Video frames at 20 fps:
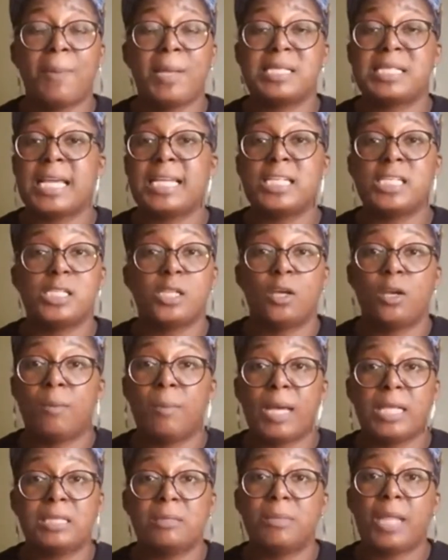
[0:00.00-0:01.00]
because I just learned
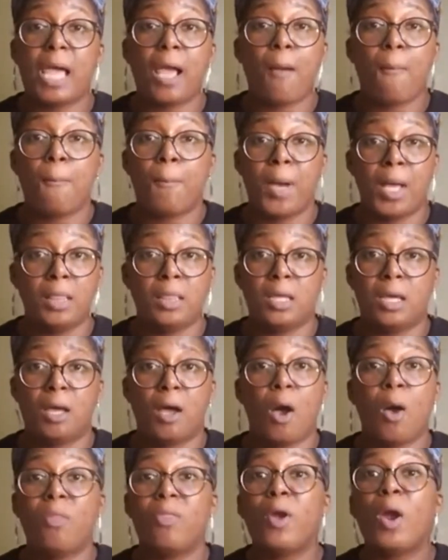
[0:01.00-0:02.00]
about them like a month
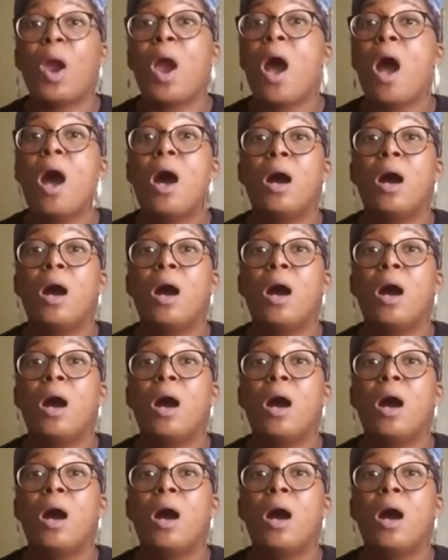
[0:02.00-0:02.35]
ago, they're